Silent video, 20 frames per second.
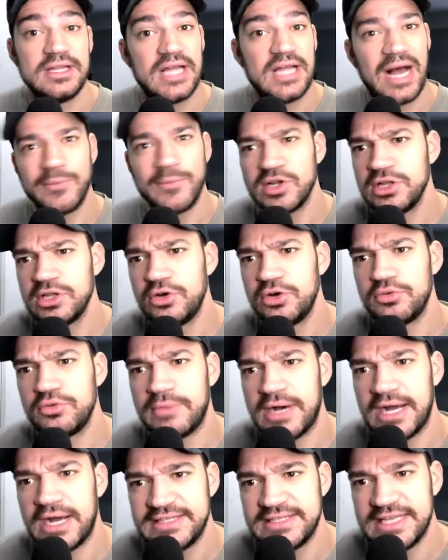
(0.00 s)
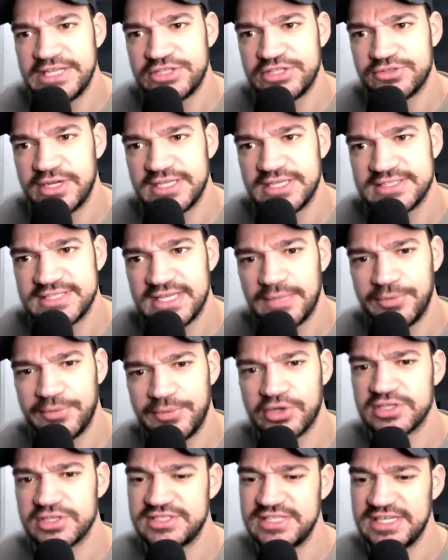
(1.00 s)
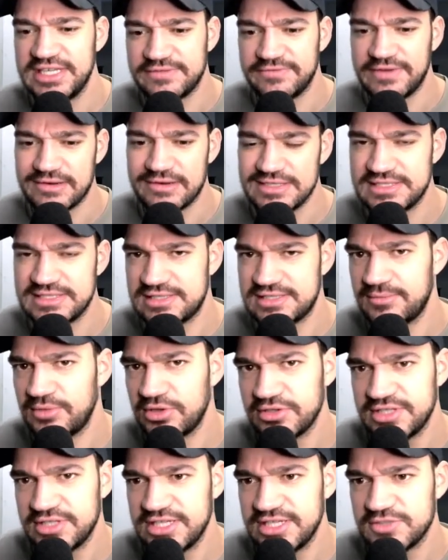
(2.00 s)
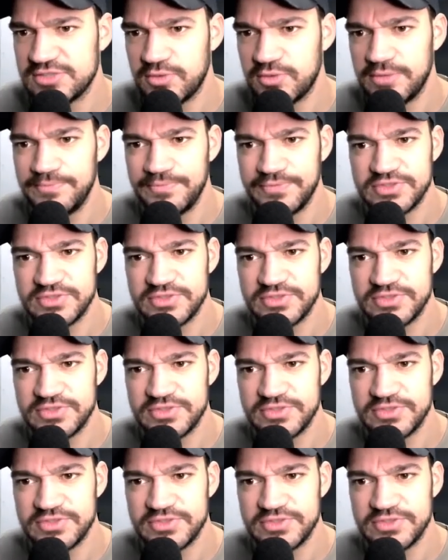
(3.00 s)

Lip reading: I'm going to load my day trading setup. You're going to see it's very similar to this one.